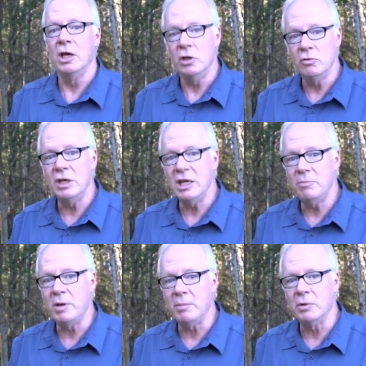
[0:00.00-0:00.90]
you
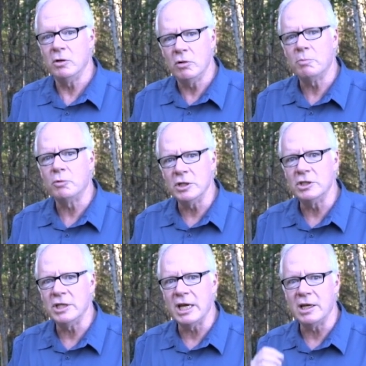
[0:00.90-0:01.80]
need people who
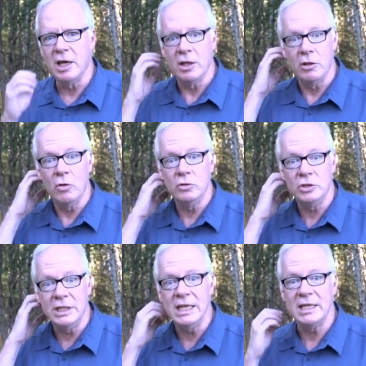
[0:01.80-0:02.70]
appreciate those
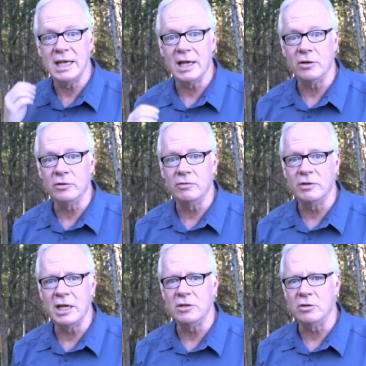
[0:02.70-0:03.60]
details of
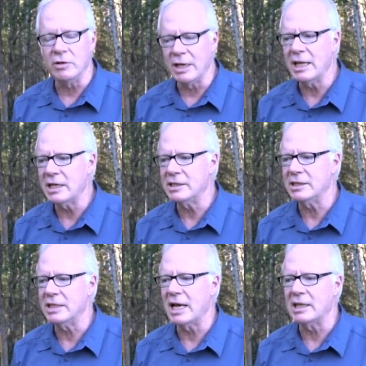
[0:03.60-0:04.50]
nature. And that's
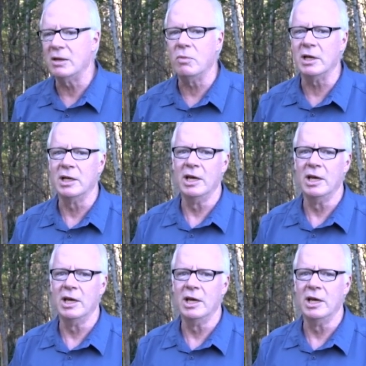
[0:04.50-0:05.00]
exactly what